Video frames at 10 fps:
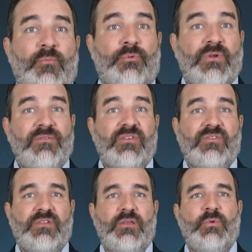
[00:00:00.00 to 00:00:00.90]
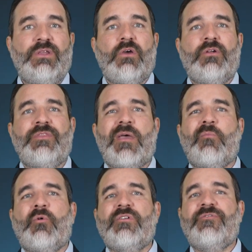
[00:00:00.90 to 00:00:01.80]
Previously, we noted that
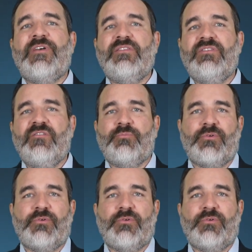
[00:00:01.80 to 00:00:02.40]
more defensive